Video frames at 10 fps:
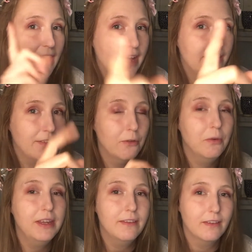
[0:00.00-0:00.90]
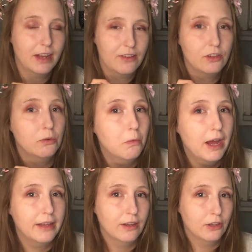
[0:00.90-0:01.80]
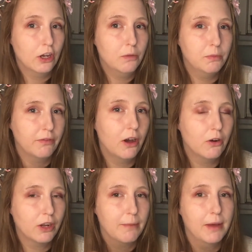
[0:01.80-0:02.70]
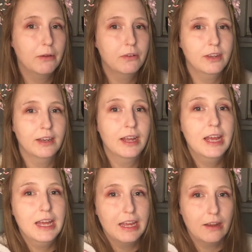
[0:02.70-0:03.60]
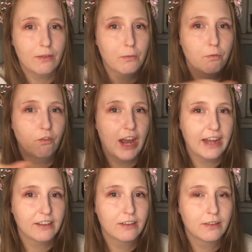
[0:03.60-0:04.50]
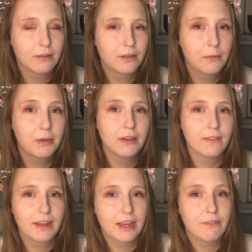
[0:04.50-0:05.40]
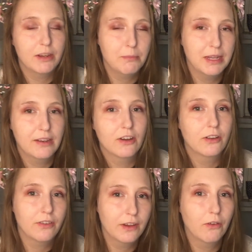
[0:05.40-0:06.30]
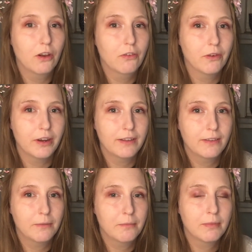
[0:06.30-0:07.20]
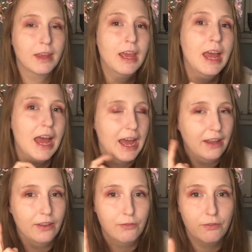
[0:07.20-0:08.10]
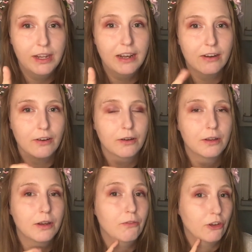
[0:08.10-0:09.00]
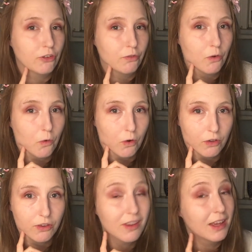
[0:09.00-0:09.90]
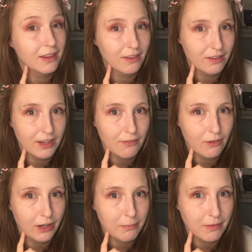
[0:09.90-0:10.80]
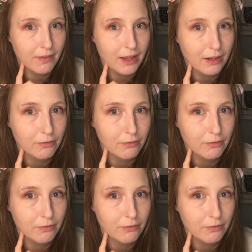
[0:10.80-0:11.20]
is the reason as to why the top of Jorge Mountain is flat, because they have been dancing all over it. And the fiddler was, of course, the devil himself.